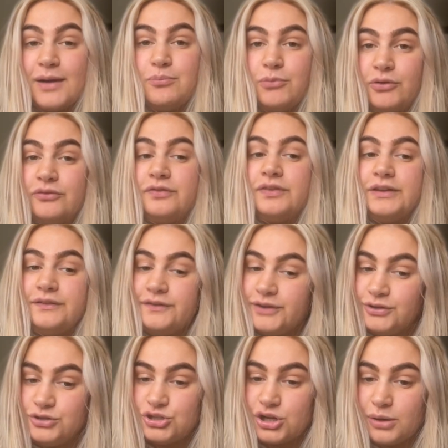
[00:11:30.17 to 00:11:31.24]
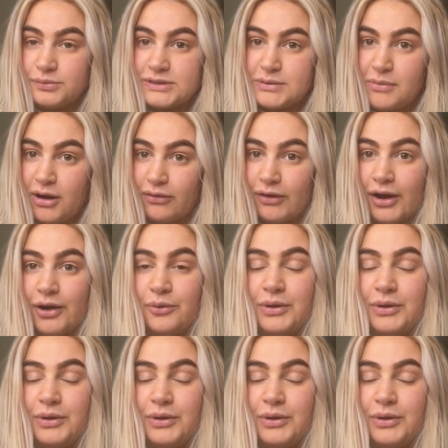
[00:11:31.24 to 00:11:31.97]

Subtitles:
monthly food shop tomorrow.